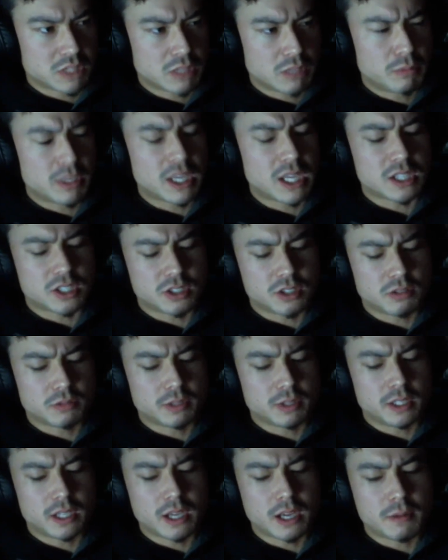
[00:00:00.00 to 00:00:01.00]
But yeah, still
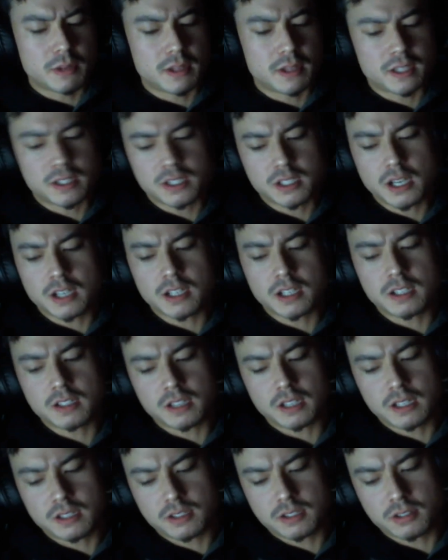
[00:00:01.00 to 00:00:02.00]
really, I, that's not an
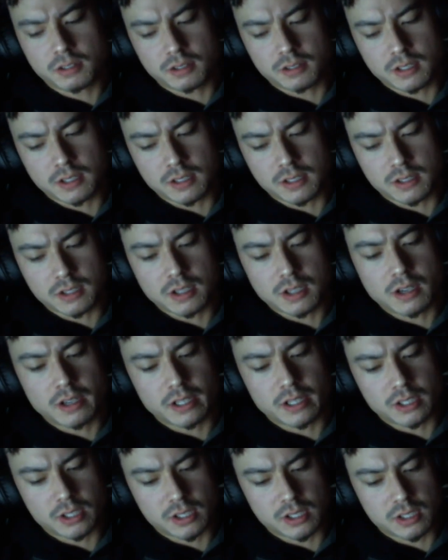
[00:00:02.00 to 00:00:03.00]
insult to the song.
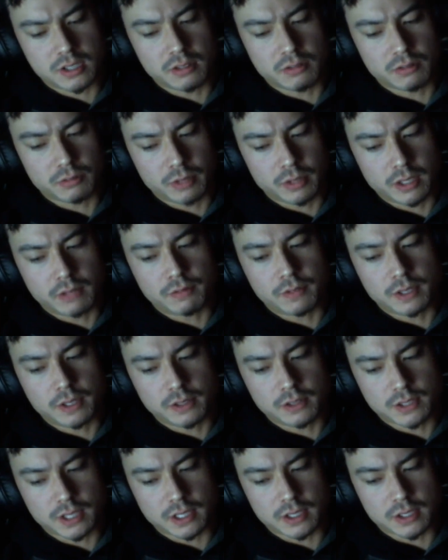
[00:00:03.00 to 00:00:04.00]
It just still really
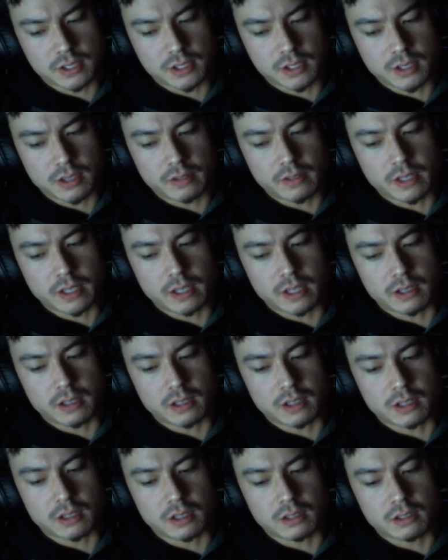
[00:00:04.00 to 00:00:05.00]
feels like a song that.
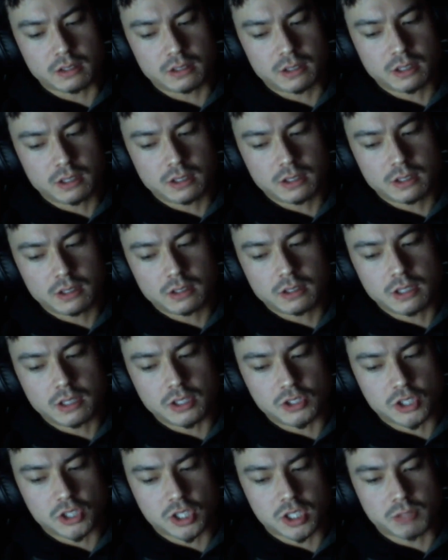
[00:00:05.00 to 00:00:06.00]
Uh,
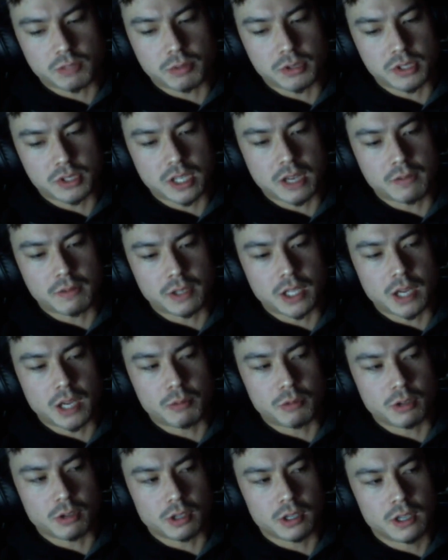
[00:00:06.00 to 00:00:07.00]
it's just supposed to have a lot
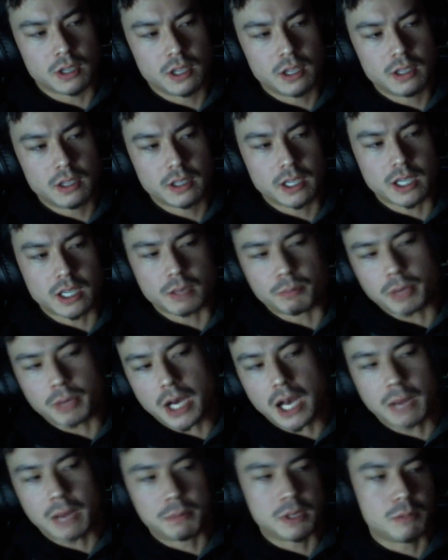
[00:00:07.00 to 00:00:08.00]
more kind of
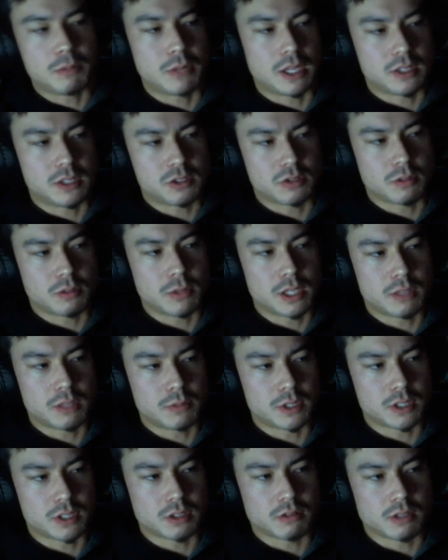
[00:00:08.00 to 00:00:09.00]
poppy mainstream
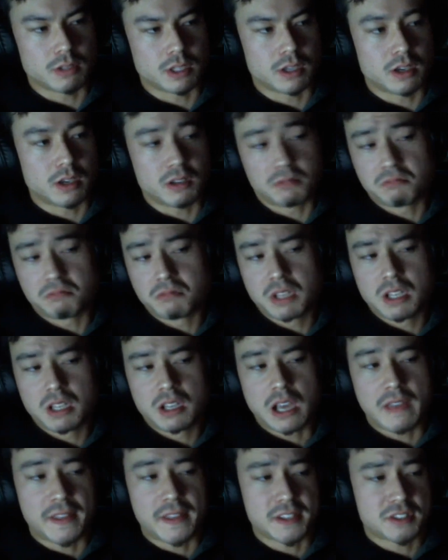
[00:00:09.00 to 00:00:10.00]
elements going on.
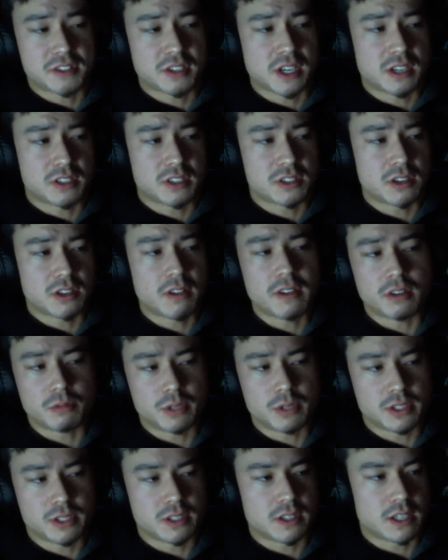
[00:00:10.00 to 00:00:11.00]
And that's the kind of song that it
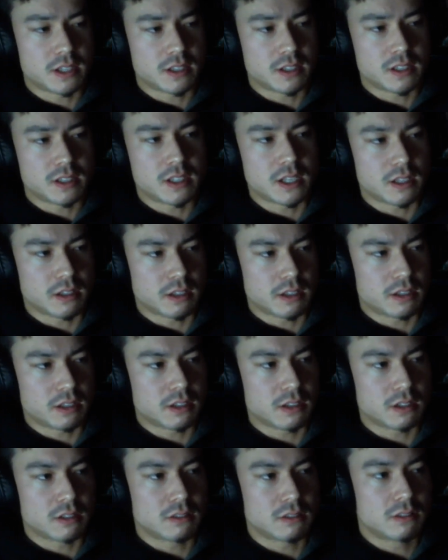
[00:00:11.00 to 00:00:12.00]
was at the end of the day, like
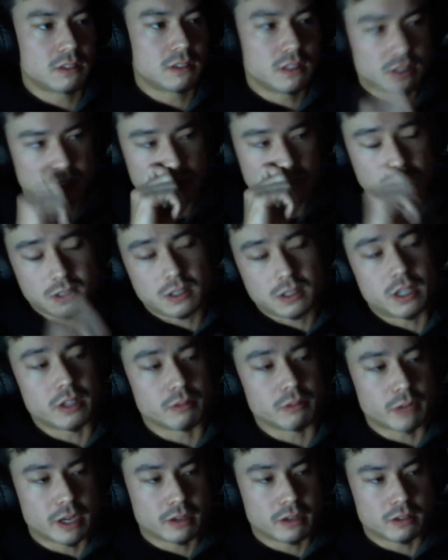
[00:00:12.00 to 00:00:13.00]
uh, on
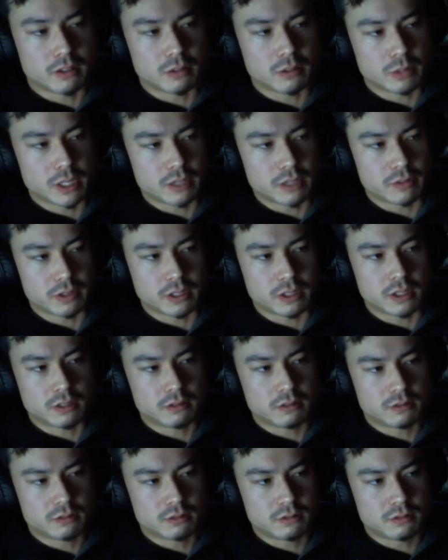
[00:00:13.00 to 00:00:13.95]
the record or whatever, you know?